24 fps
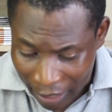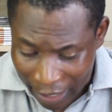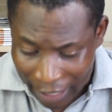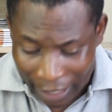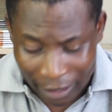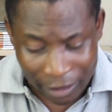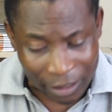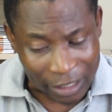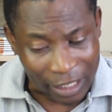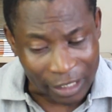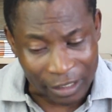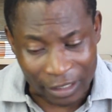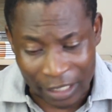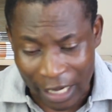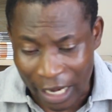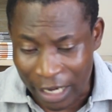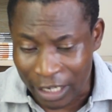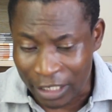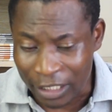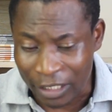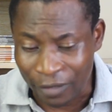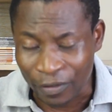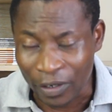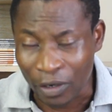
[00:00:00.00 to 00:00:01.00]
It's
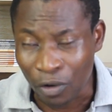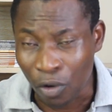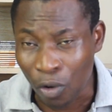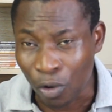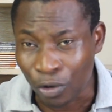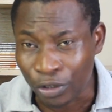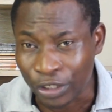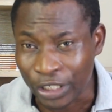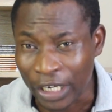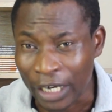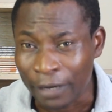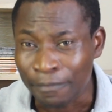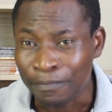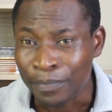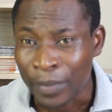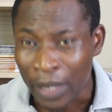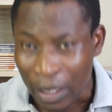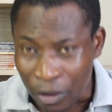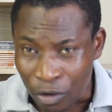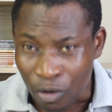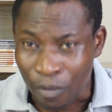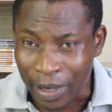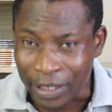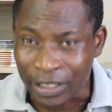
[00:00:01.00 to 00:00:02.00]
entirely different culture.
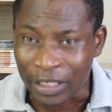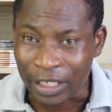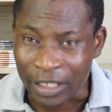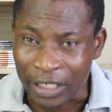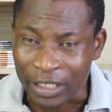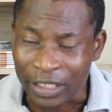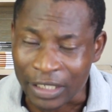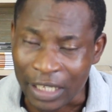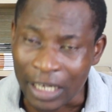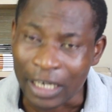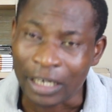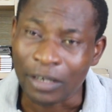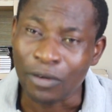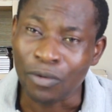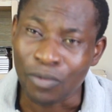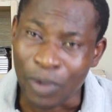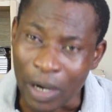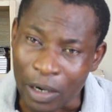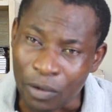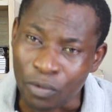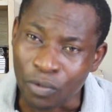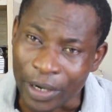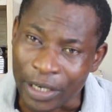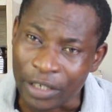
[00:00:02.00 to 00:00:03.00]
You must understand
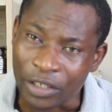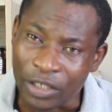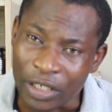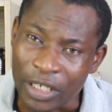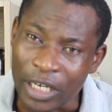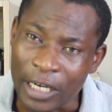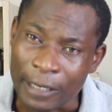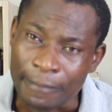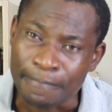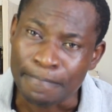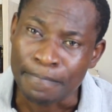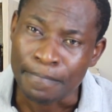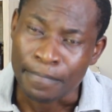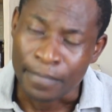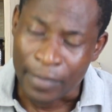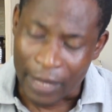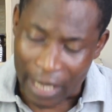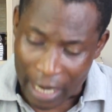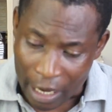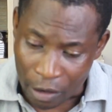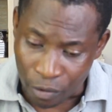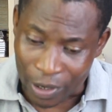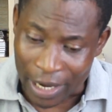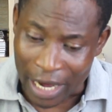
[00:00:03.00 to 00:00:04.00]
what works here.
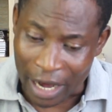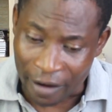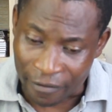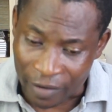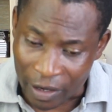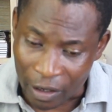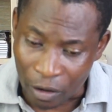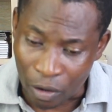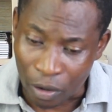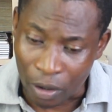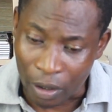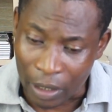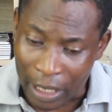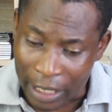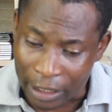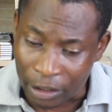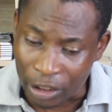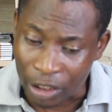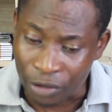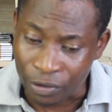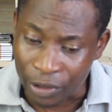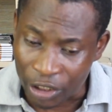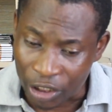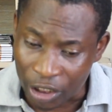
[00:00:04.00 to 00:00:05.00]
And we have a
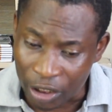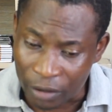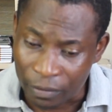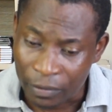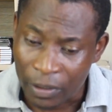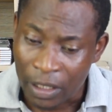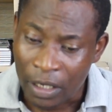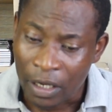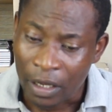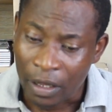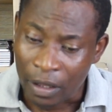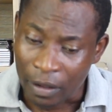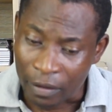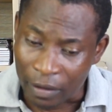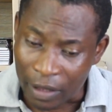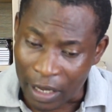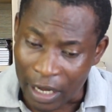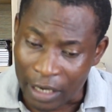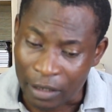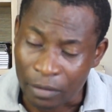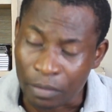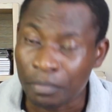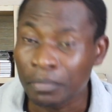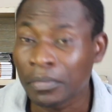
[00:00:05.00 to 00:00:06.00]
generation
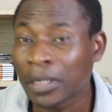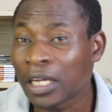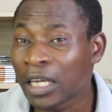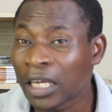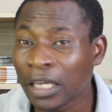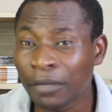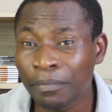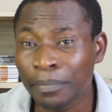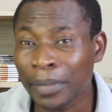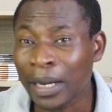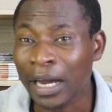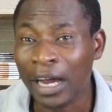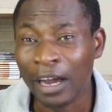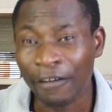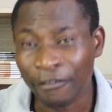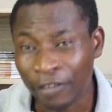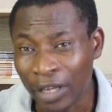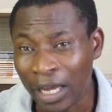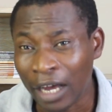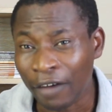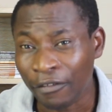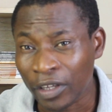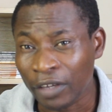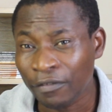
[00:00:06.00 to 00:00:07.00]
that
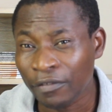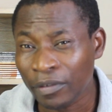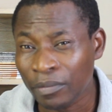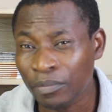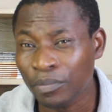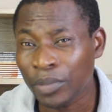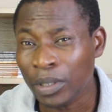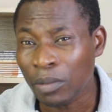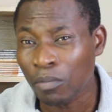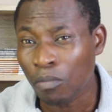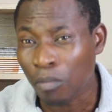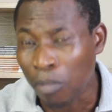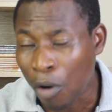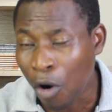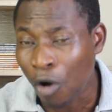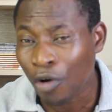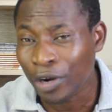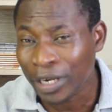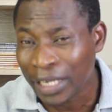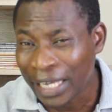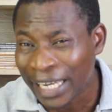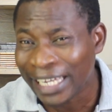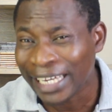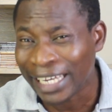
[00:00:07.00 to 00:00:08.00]
have even been
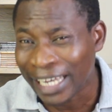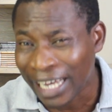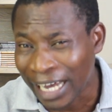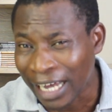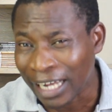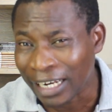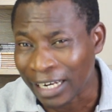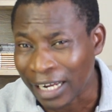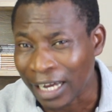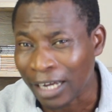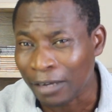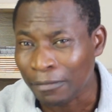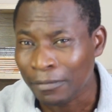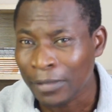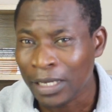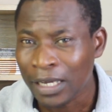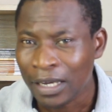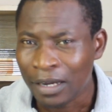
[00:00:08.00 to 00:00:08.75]
born in Ghana.